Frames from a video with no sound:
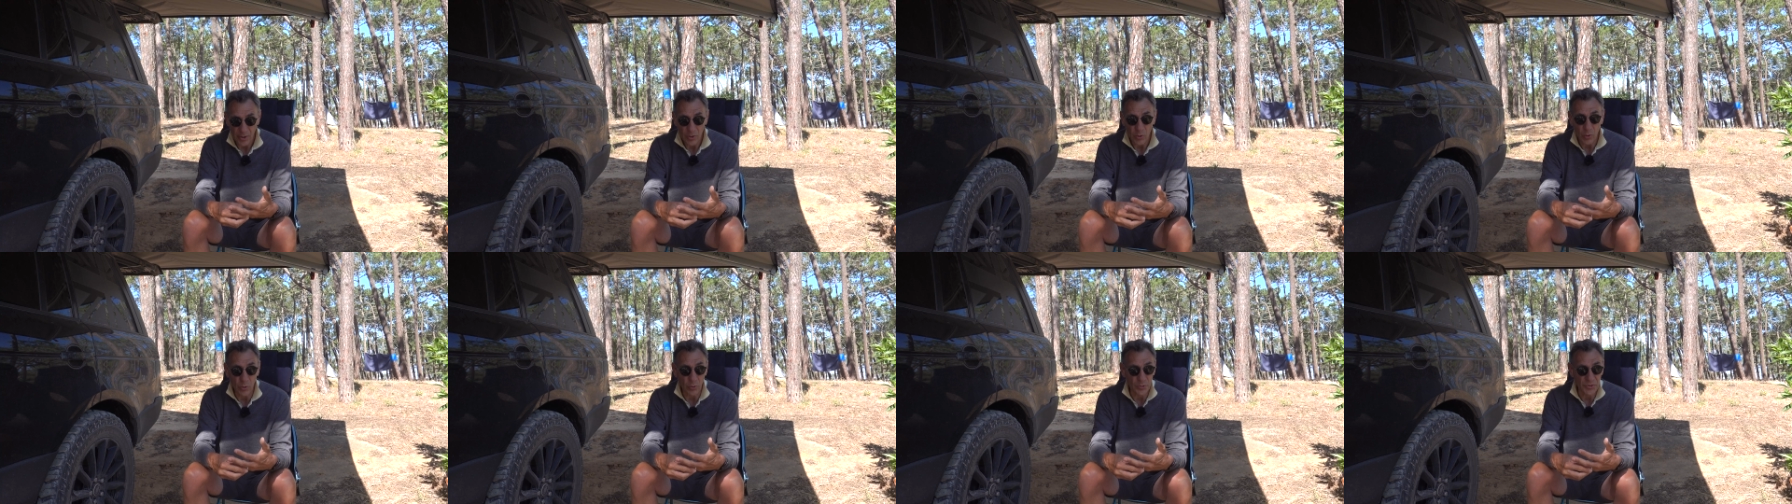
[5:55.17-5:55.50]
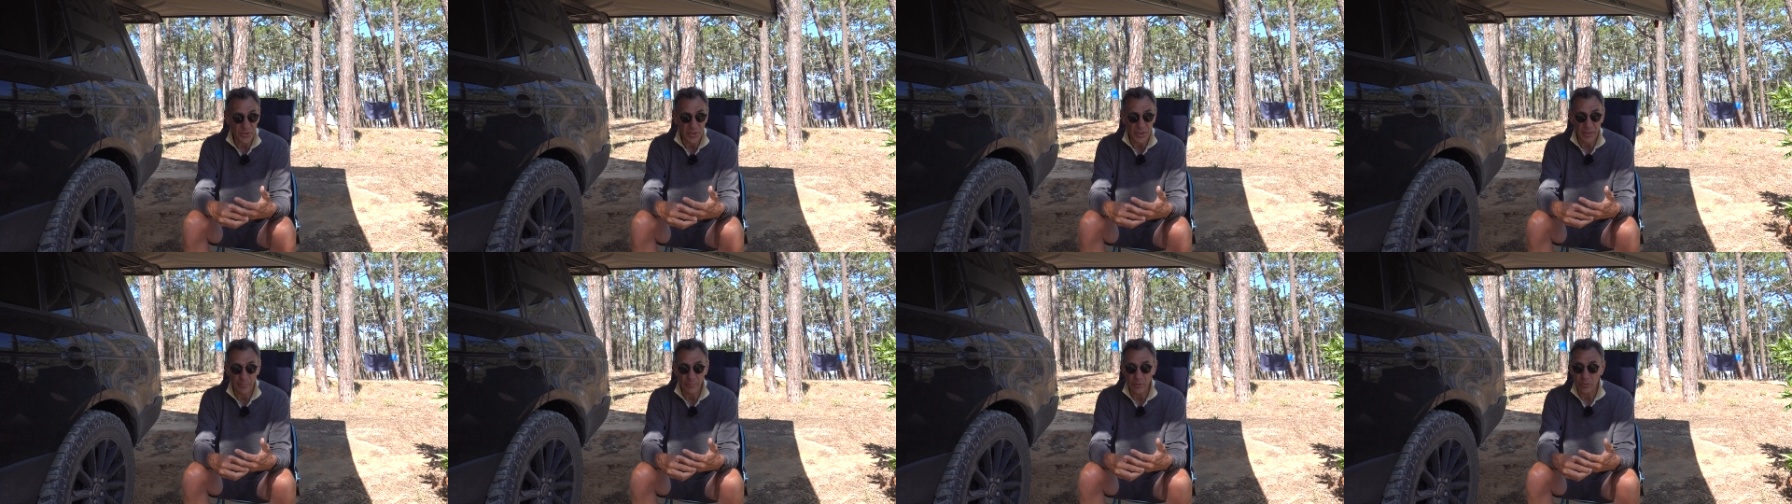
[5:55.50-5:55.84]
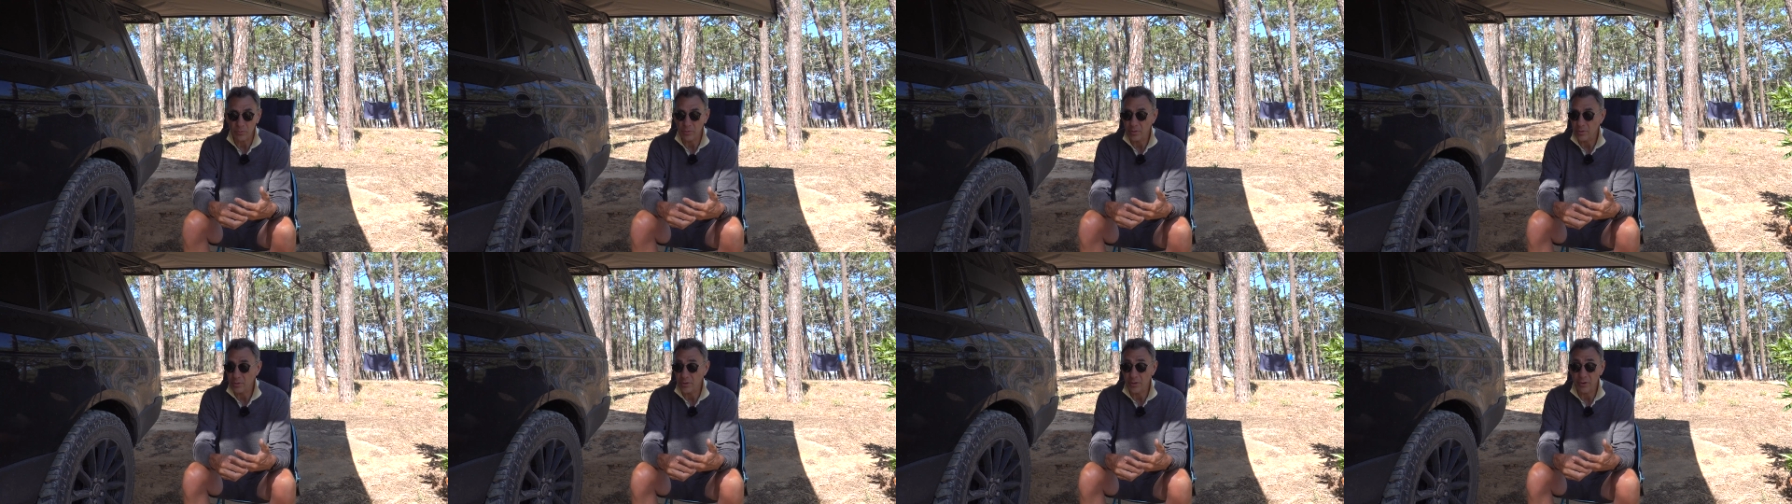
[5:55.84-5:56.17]
or Temu.
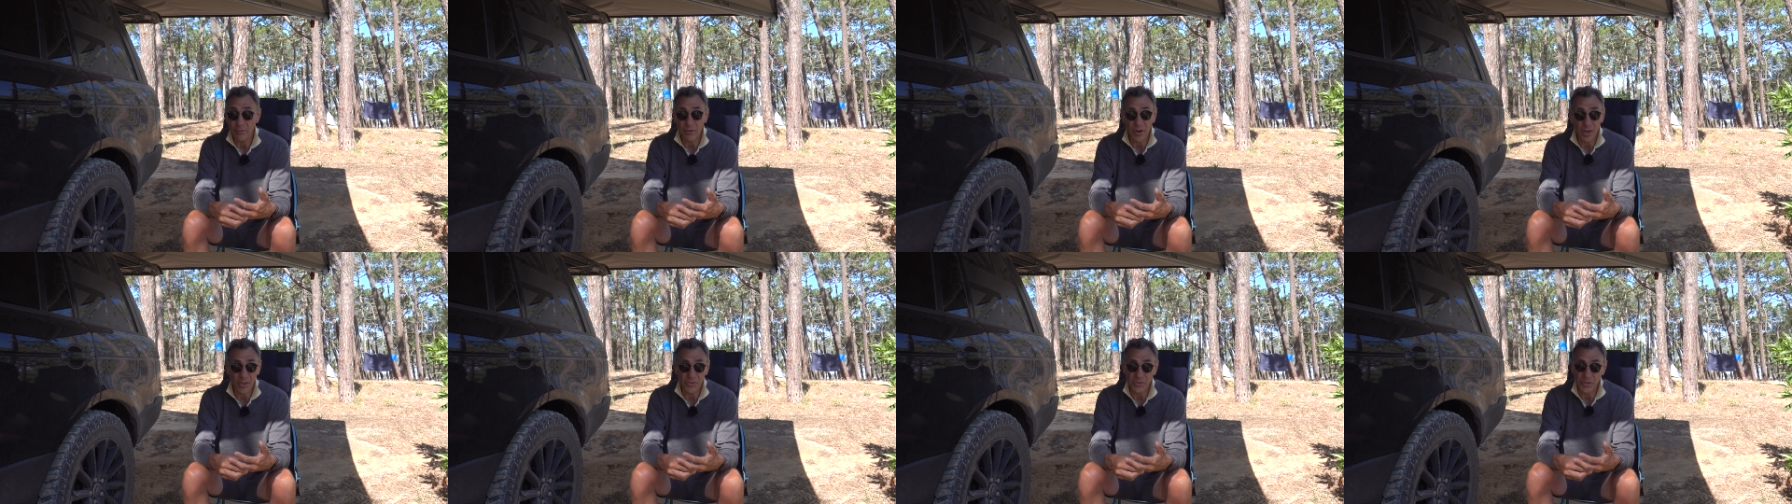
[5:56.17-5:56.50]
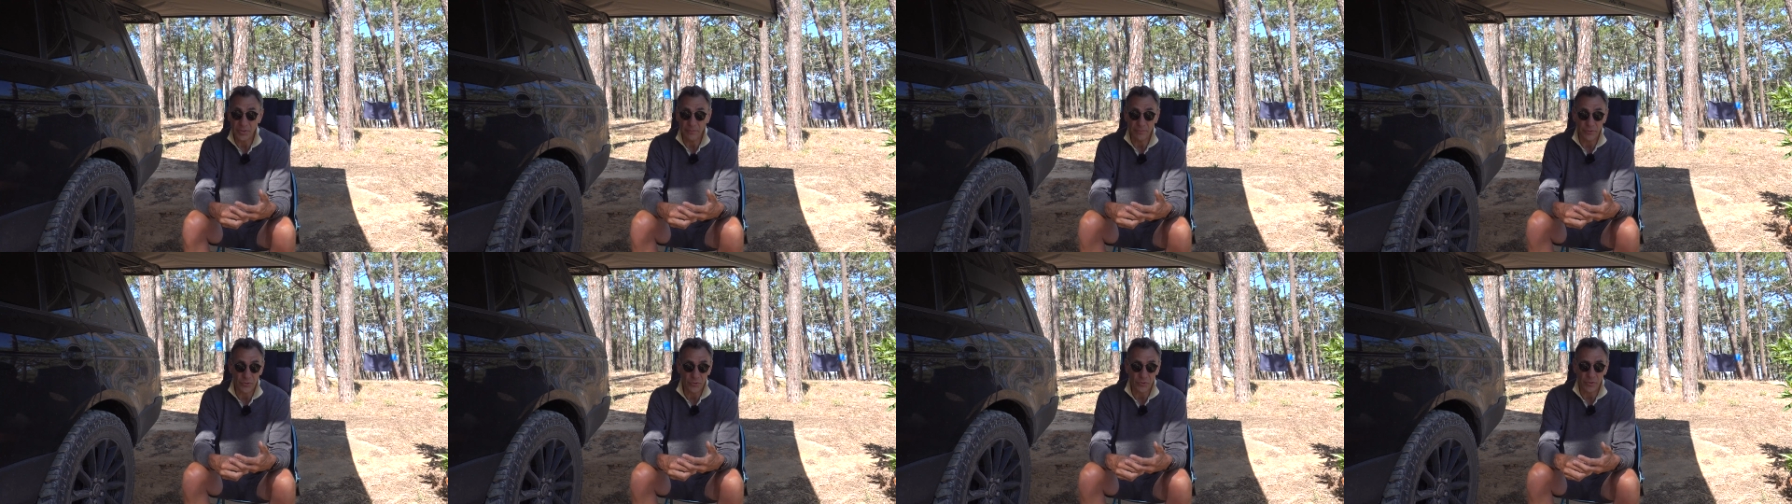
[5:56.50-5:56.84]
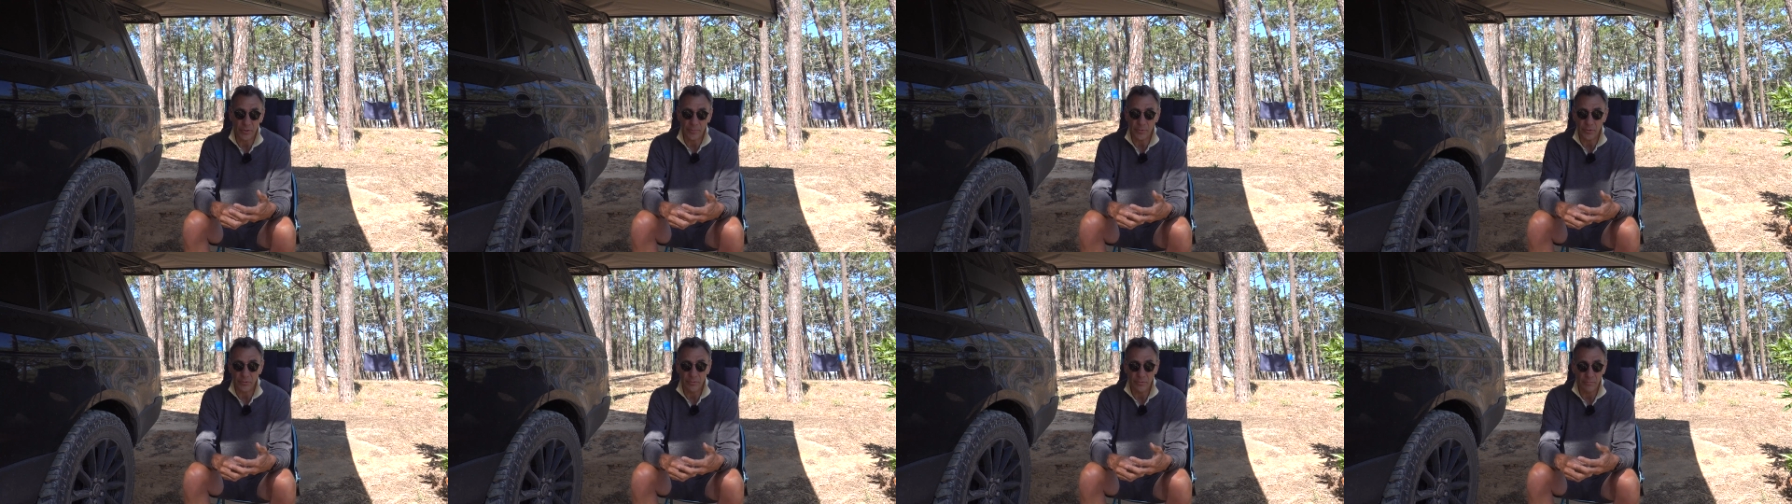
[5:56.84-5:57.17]
You're asking for
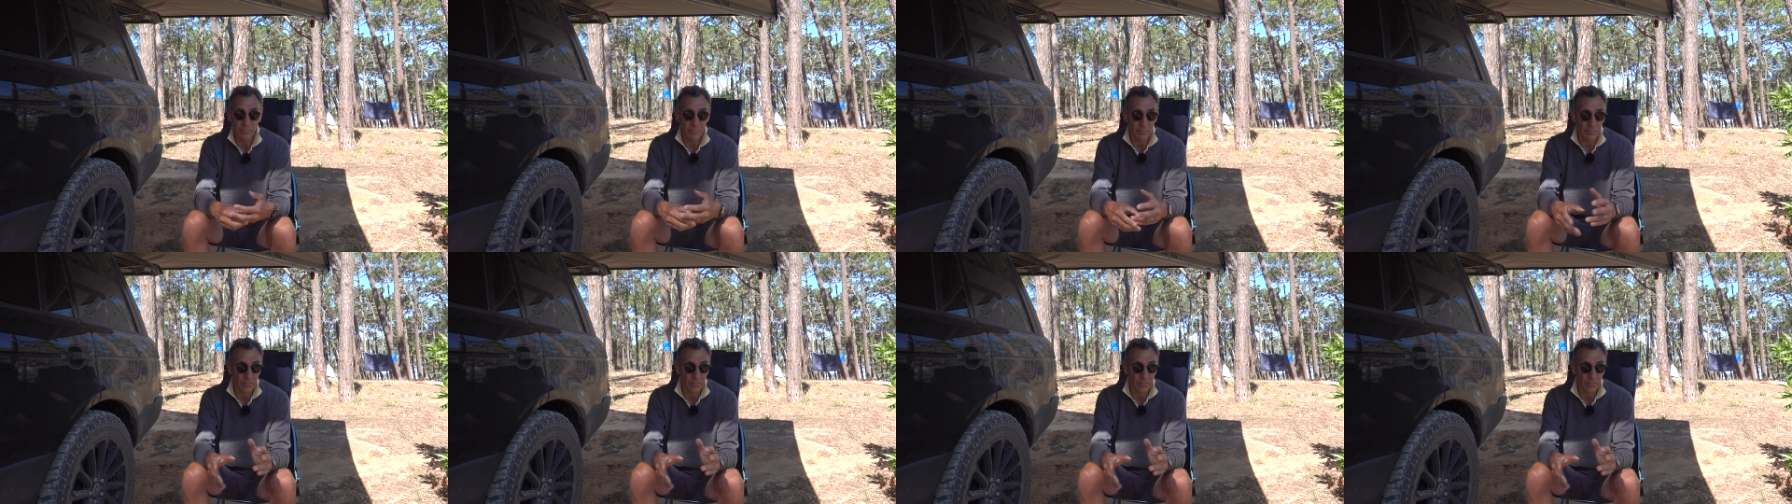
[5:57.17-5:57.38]
trouble.